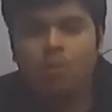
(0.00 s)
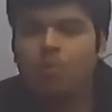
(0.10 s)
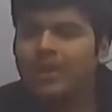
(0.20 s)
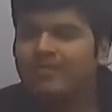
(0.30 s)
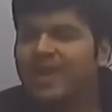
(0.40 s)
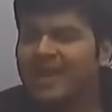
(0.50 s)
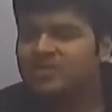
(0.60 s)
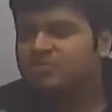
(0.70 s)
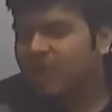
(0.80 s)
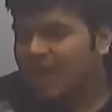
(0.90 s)
Whatever
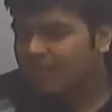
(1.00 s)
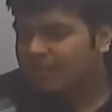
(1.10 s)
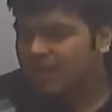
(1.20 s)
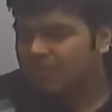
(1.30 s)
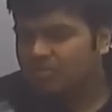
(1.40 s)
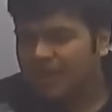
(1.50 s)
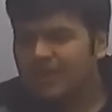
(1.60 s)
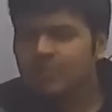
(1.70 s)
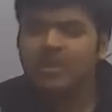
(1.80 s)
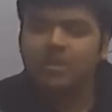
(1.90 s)
extra I'll make you write,
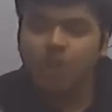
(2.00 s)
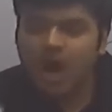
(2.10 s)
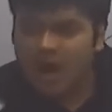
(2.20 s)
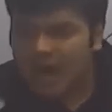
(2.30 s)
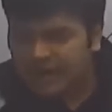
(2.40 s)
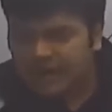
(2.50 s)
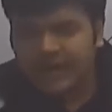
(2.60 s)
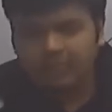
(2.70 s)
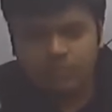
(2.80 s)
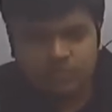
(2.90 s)
I'll make you
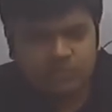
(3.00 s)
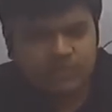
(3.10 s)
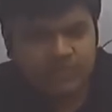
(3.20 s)
underline most of the